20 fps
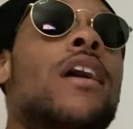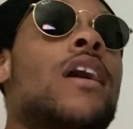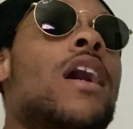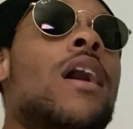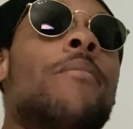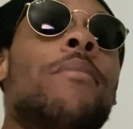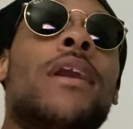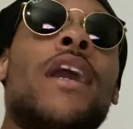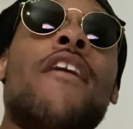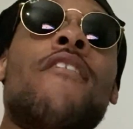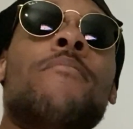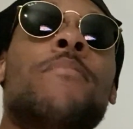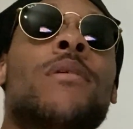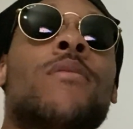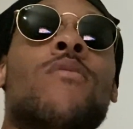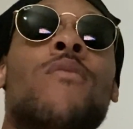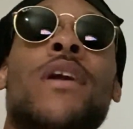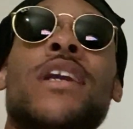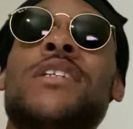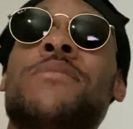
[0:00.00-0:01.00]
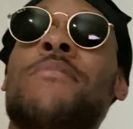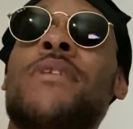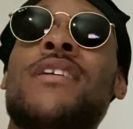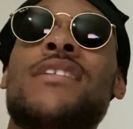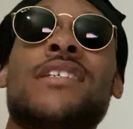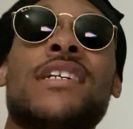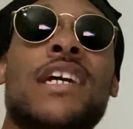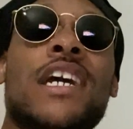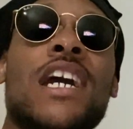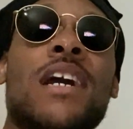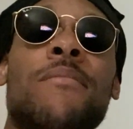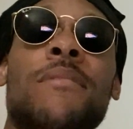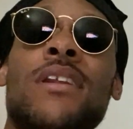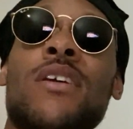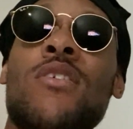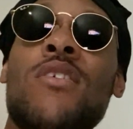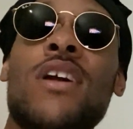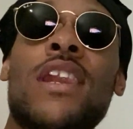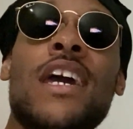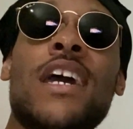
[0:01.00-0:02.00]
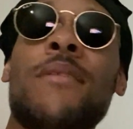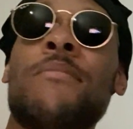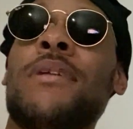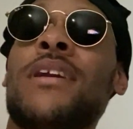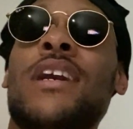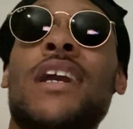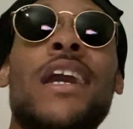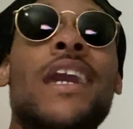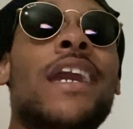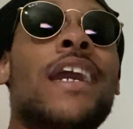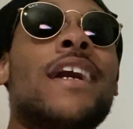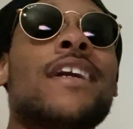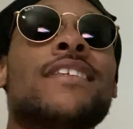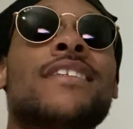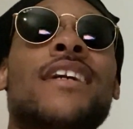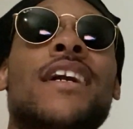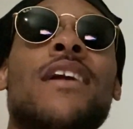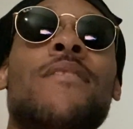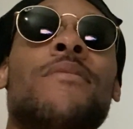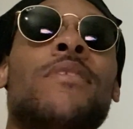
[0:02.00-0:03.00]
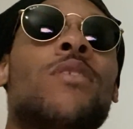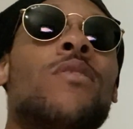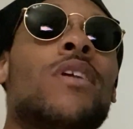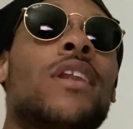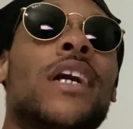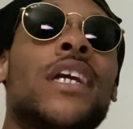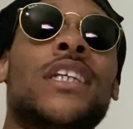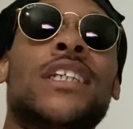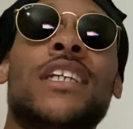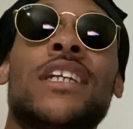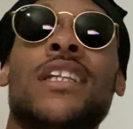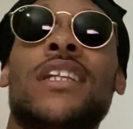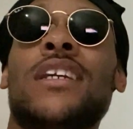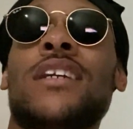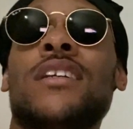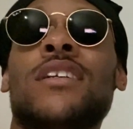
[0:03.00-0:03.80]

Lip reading: I be having people waste my time and all that, man. I ain't got time for all that shit, man.